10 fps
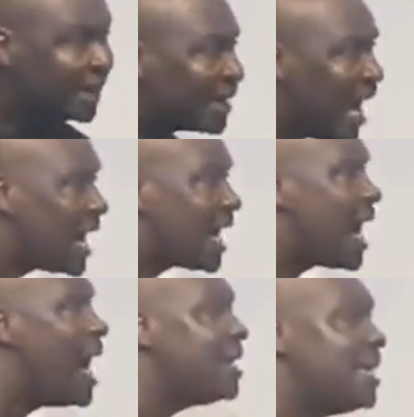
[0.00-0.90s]
It can
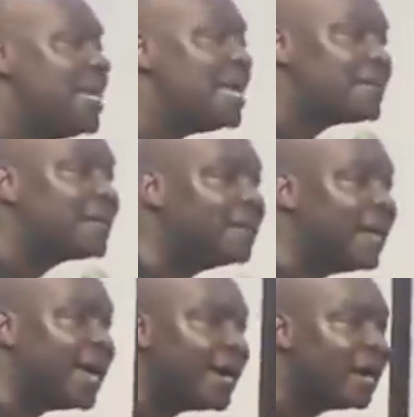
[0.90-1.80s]
carry
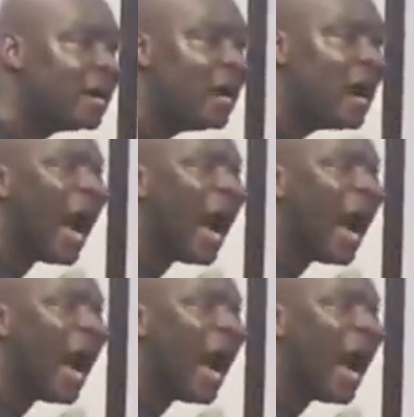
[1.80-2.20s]
yesterday